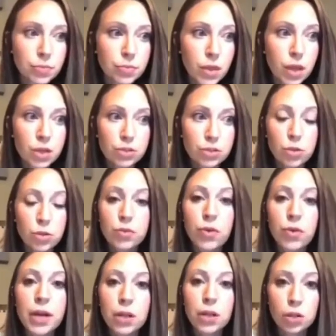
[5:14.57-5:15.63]
So they're
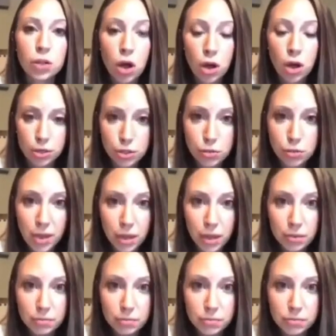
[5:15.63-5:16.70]
running long tubing
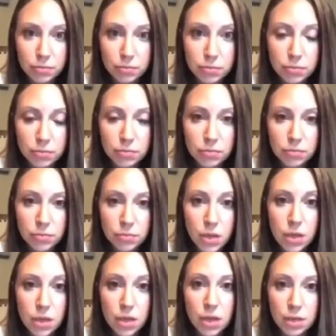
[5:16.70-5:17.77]

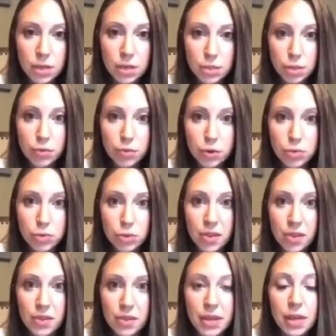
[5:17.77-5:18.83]
into the room so that
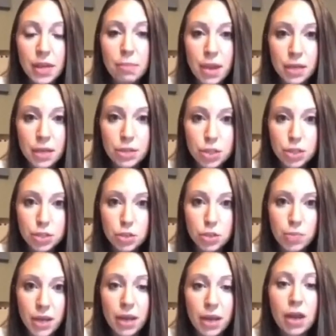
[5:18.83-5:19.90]
they can manage the
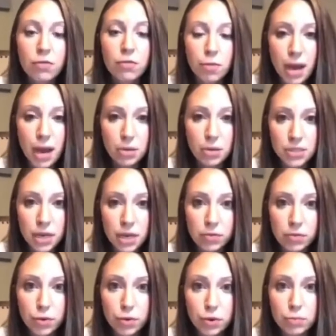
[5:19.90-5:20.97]
tubing from outside of the
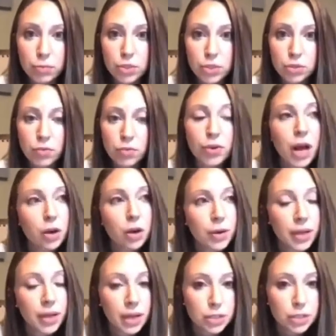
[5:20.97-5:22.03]
rooms. So if they're not
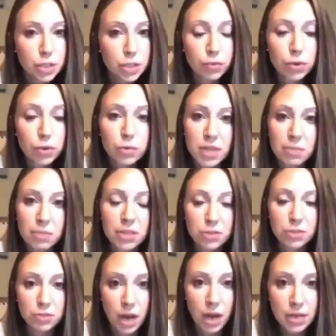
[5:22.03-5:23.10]
going into the rooms, that means
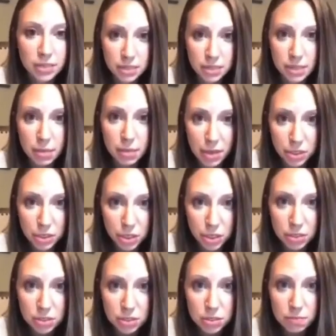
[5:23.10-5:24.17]
they're not assessing the patients